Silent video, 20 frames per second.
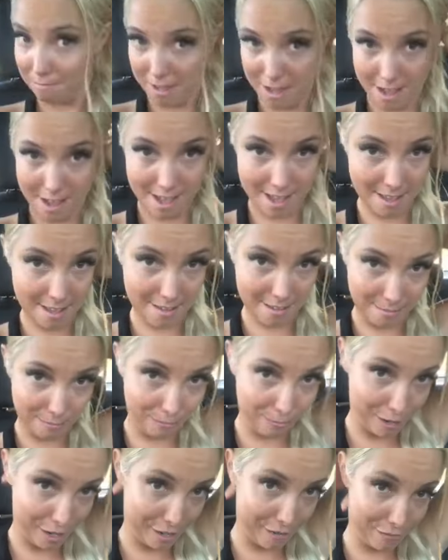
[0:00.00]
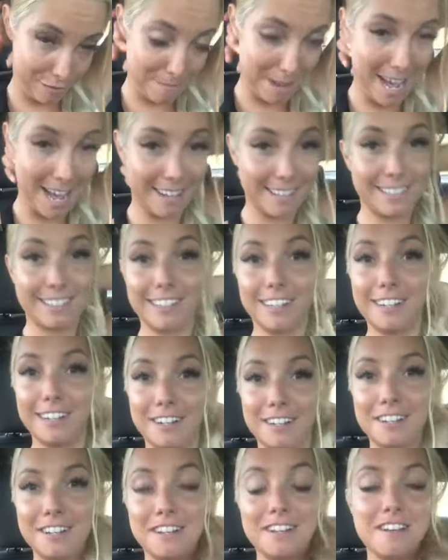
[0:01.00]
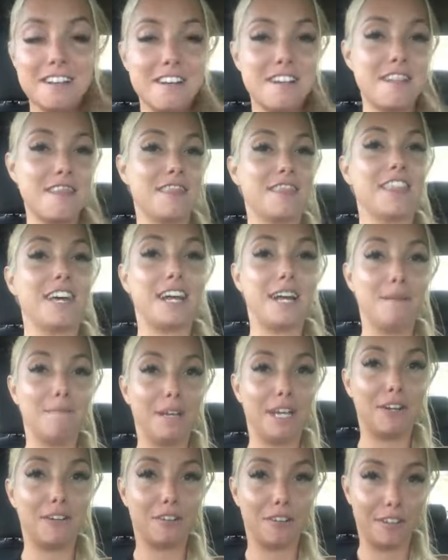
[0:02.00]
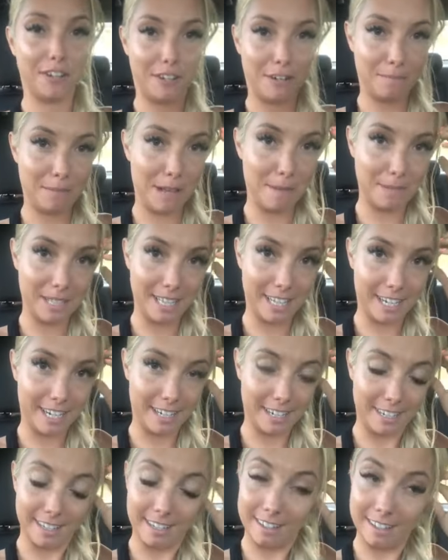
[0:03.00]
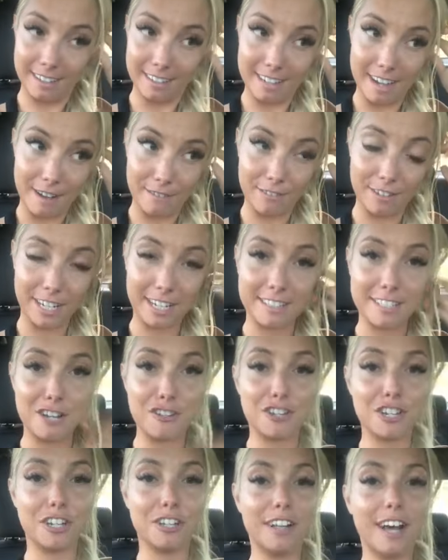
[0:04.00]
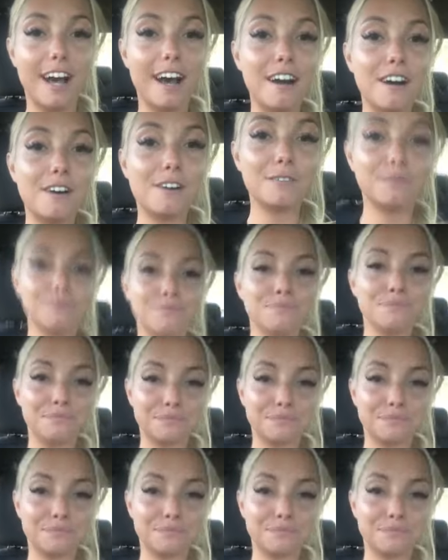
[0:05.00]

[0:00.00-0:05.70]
my wonderful pasta that I made earlier and maybe like Netflix and chill out.